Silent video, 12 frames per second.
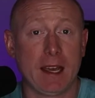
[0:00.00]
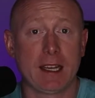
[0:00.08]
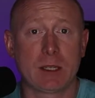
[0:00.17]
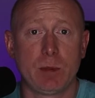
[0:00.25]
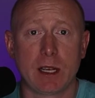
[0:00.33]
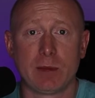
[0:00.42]
I
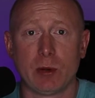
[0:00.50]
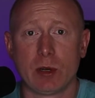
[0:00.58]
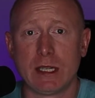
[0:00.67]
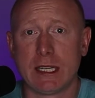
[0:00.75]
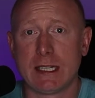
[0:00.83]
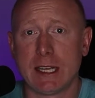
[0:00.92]
expect more
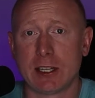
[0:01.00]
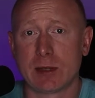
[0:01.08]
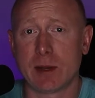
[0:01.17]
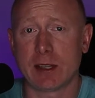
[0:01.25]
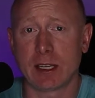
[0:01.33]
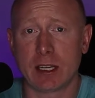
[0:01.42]
details
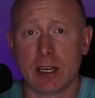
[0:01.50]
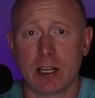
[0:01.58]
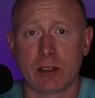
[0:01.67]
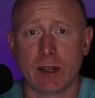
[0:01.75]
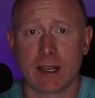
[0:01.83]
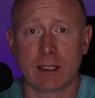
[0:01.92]
about the
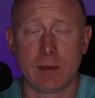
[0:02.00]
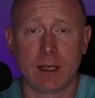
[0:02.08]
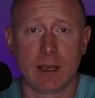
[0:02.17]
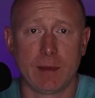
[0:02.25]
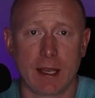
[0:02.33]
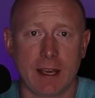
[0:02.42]
contract to be
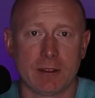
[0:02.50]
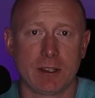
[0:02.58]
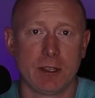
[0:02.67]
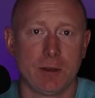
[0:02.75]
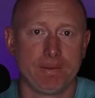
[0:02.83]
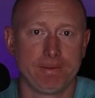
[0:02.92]
coming out
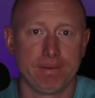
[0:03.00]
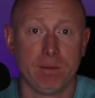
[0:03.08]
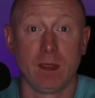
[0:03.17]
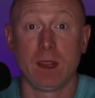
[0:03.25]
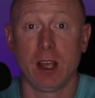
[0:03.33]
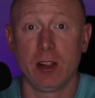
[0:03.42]
soon.
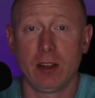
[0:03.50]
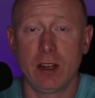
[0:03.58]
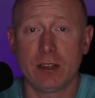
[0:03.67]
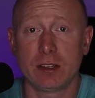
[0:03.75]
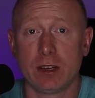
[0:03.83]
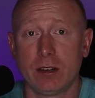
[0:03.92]

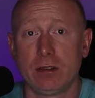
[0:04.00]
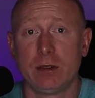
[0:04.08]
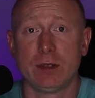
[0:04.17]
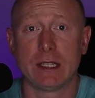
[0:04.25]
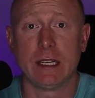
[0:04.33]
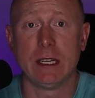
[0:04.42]
Alonso, who's